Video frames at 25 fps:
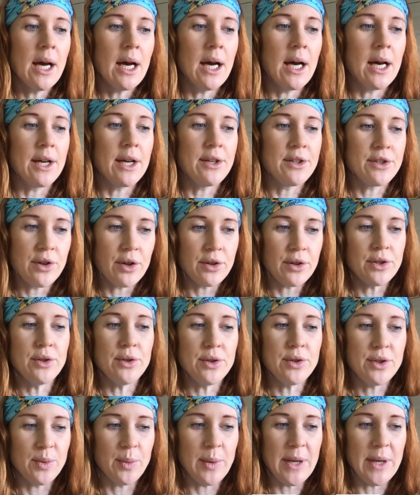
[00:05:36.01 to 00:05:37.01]
not
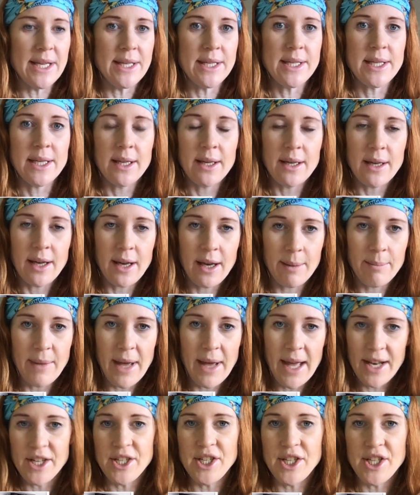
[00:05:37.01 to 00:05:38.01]
too sweet,
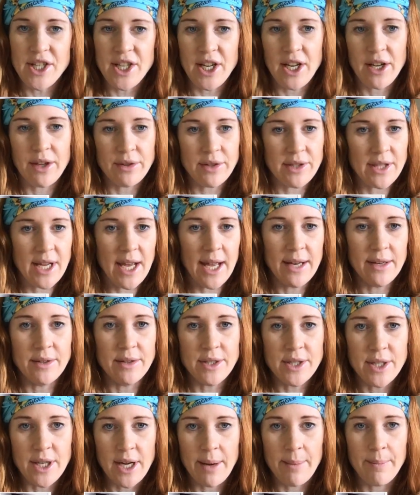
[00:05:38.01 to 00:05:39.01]
energy gels
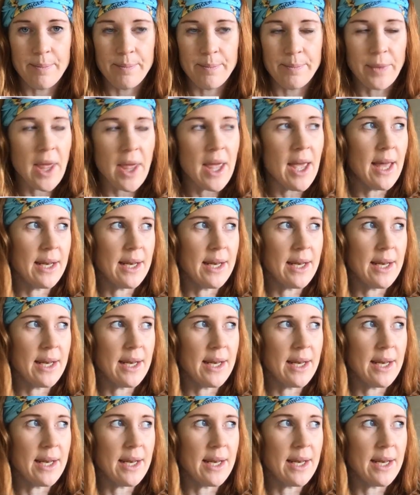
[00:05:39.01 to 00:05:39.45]
and